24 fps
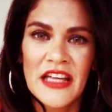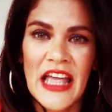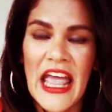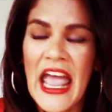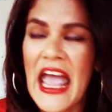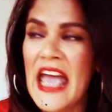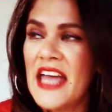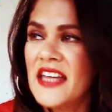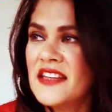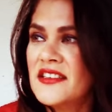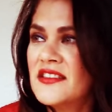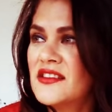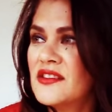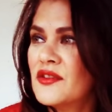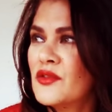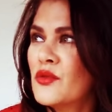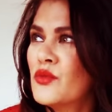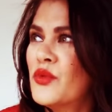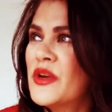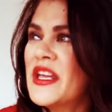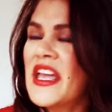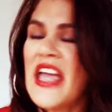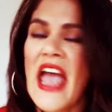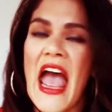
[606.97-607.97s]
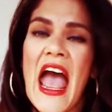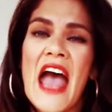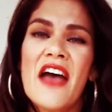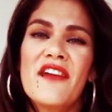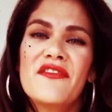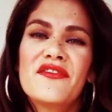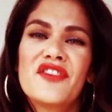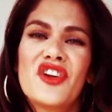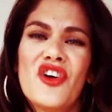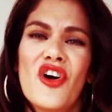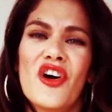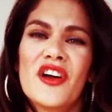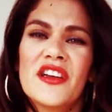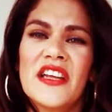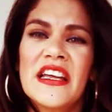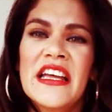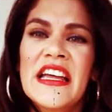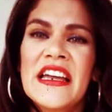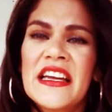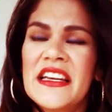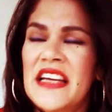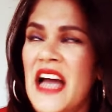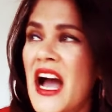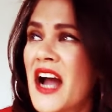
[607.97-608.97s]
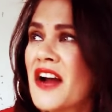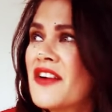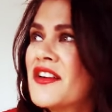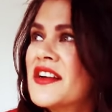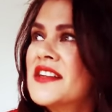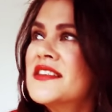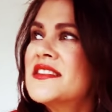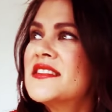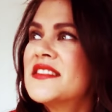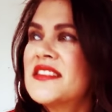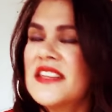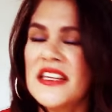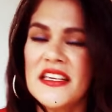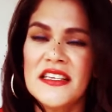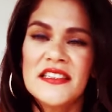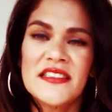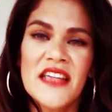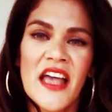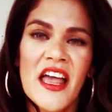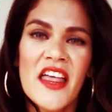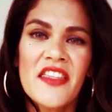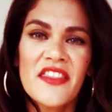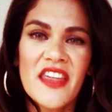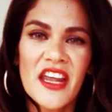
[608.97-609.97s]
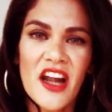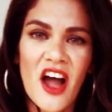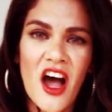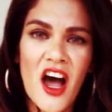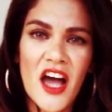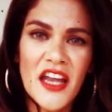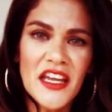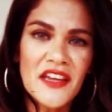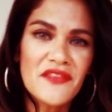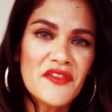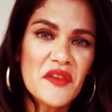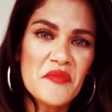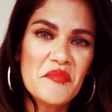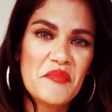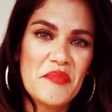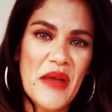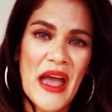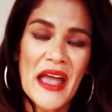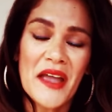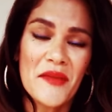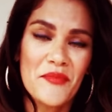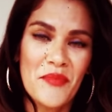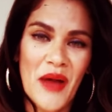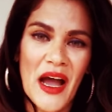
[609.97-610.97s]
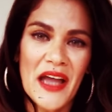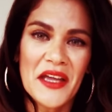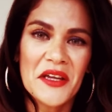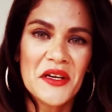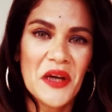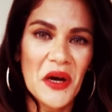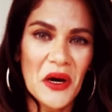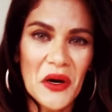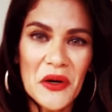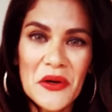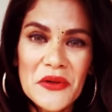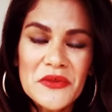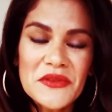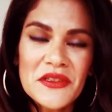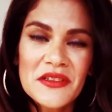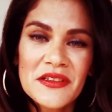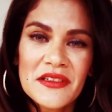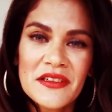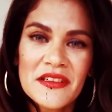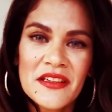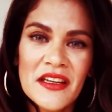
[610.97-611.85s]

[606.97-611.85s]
And we have got currencies that aren't even backed by gold.